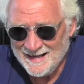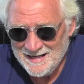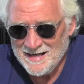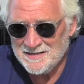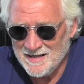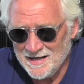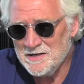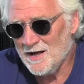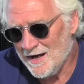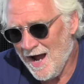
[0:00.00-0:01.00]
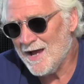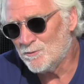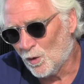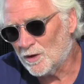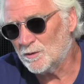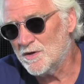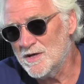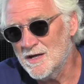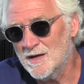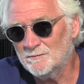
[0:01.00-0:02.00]
it, it, did. And I had worked with
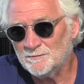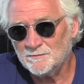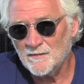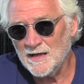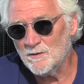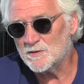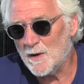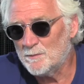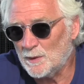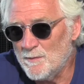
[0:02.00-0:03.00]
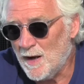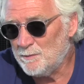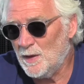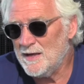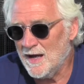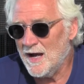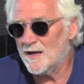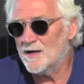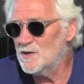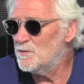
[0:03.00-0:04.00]
him. He was my play-by-play guy at
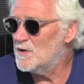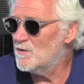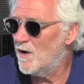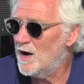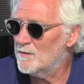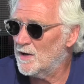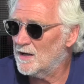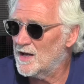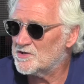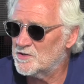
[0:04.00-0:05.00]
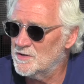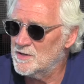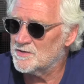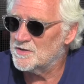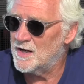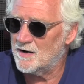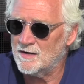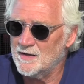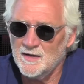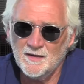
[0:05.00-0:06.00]
IUPUI in my last two years there.
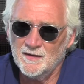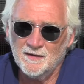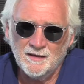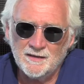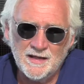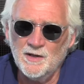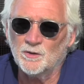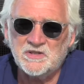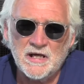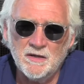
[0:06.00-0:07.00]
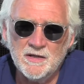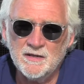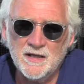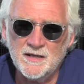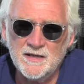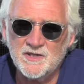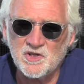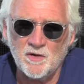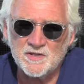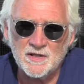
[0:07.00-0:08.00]
And he'll tell you that he
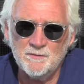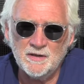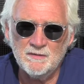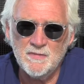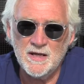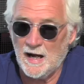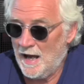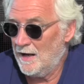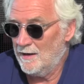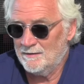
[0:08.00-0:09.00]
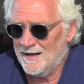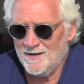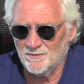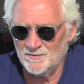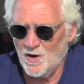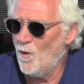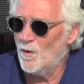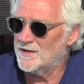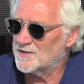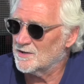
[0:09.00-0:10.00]
saw something in me, and I, I don't know
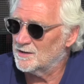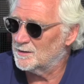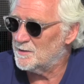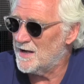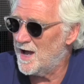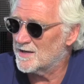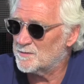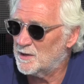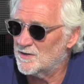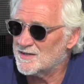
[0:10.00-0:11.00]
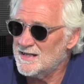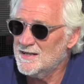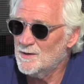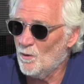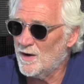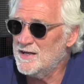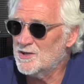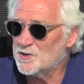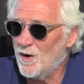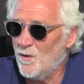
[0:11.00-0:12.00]
what he saw, to be honest, because what he
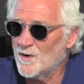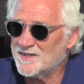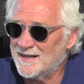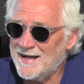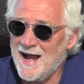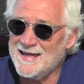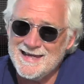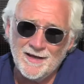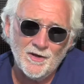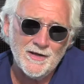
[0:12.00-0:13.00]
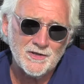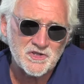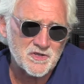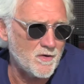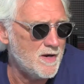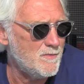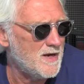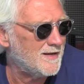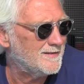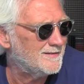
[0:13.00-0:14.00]
saw was a guy yelling and
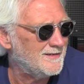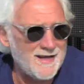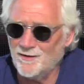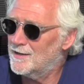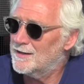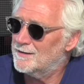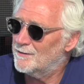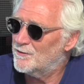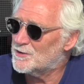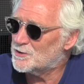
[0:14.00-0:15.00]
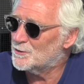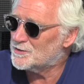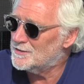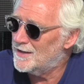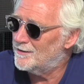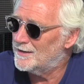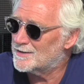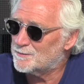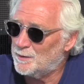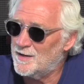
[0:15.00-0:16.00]
screaming and yelling at officials and yelling at
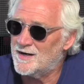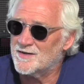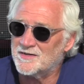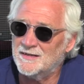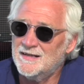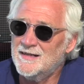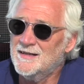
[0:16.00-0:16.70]
his players and